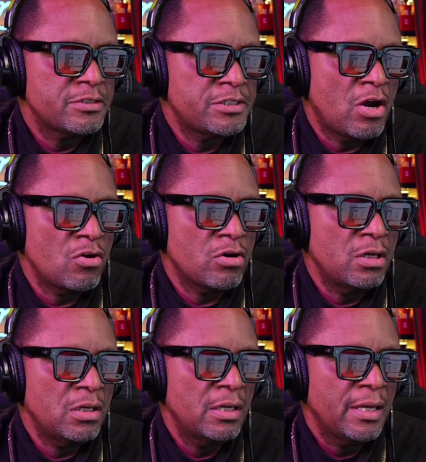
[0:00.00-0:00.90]

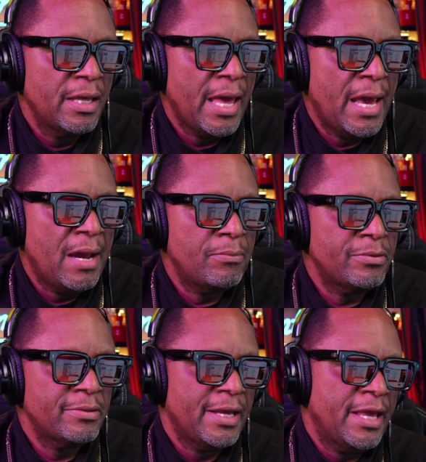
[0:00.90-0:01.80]
tonka,
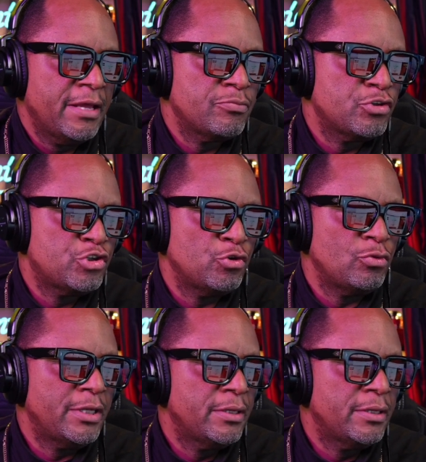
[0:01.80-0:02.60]
amber, and patchouli.